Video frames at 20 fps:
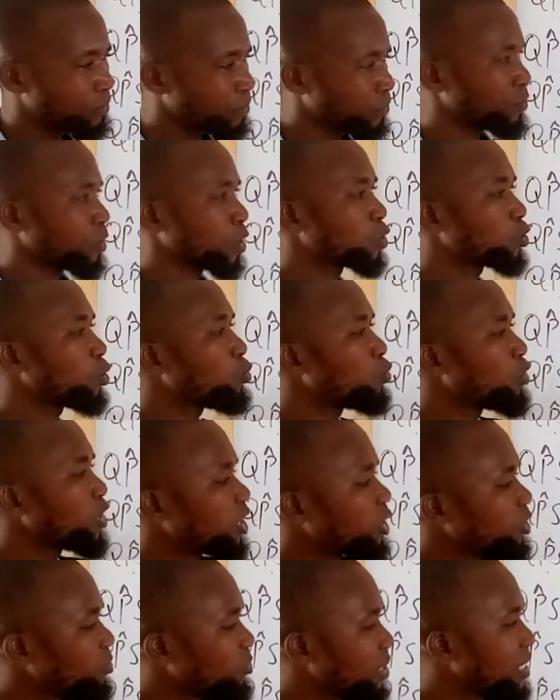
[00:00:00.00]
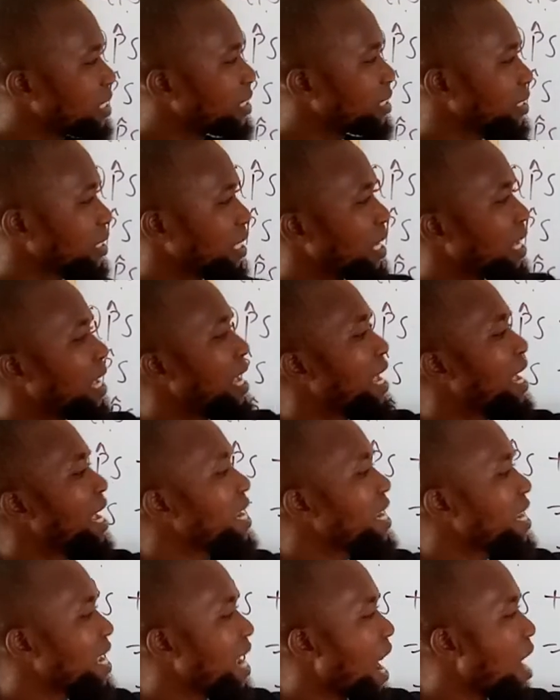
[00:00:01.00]
So which means
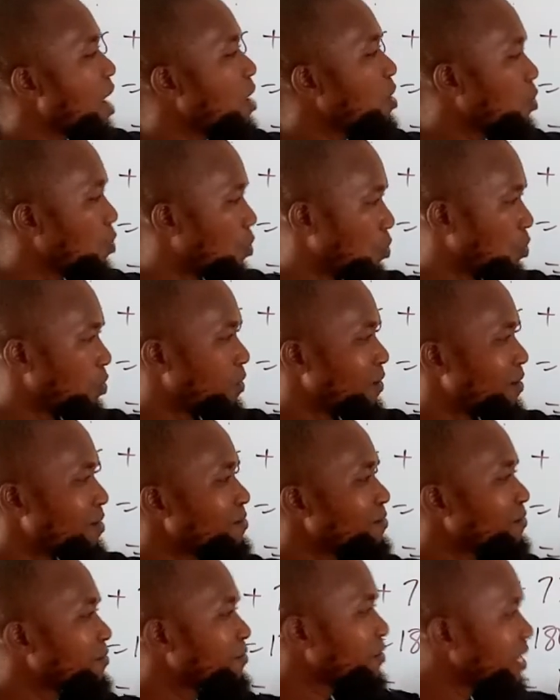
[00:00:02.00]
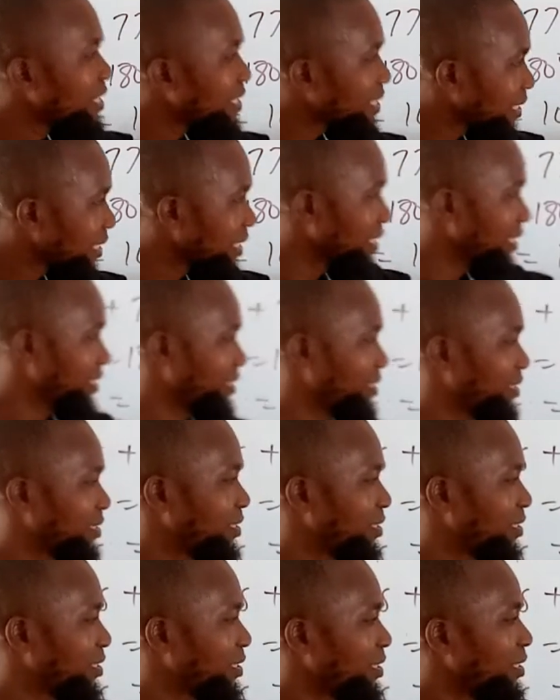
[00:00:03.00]
any angle facing, and
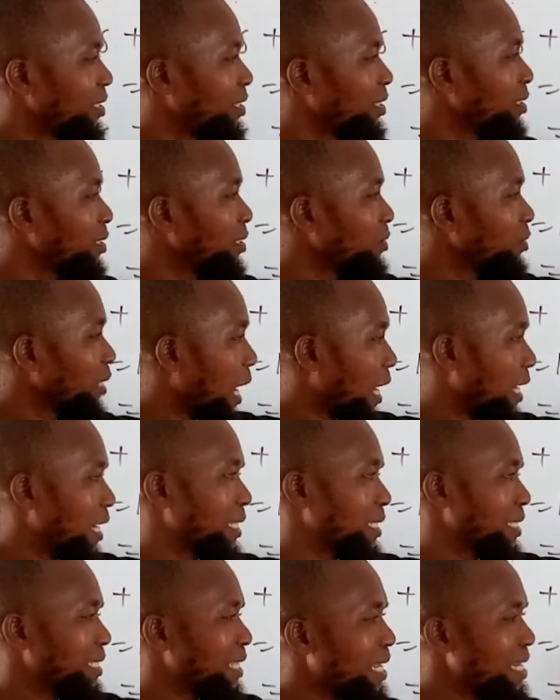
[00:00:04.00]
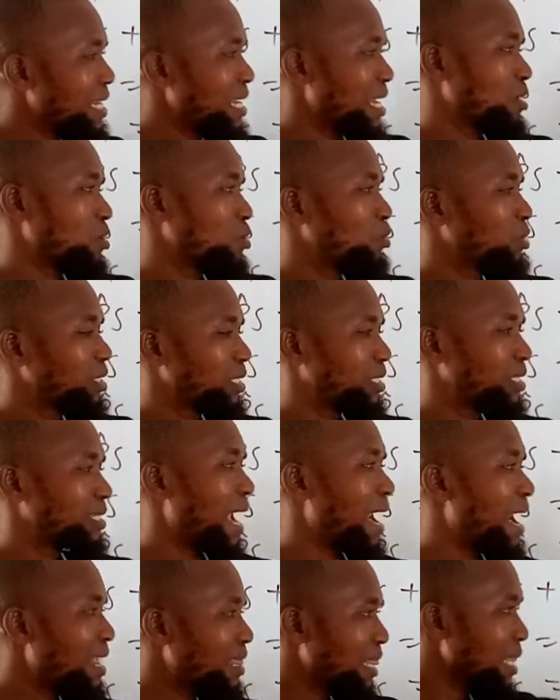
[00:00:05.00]
that is any angle which is
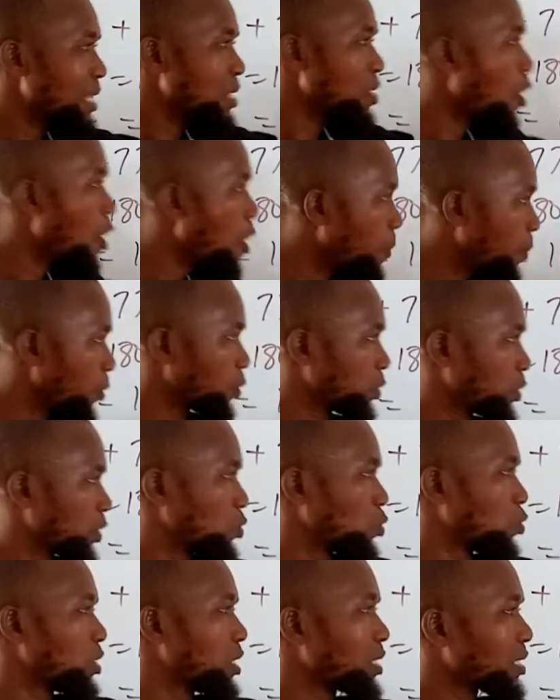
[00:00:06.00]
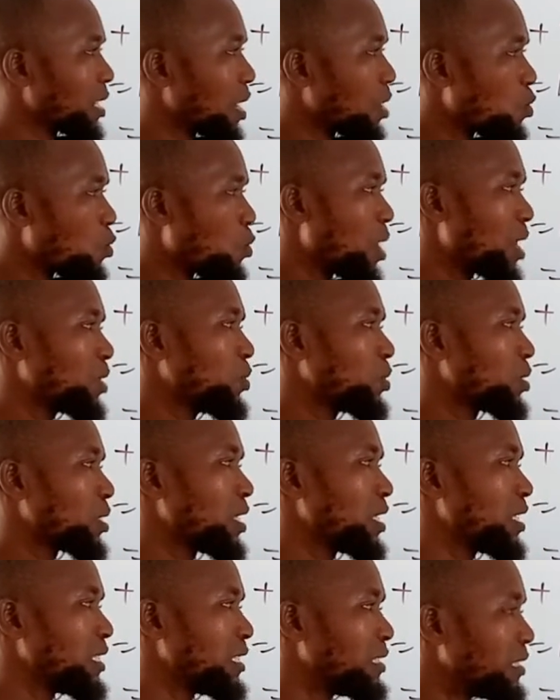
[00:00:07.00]
directly opposite to this angle
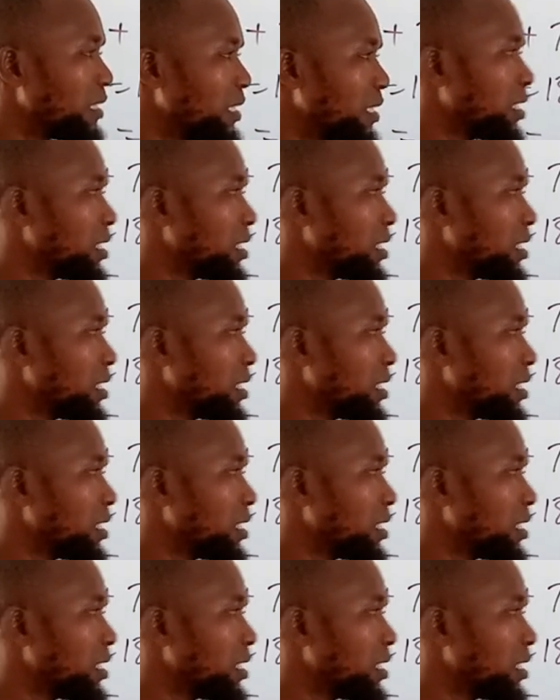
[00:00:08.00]
103 degrees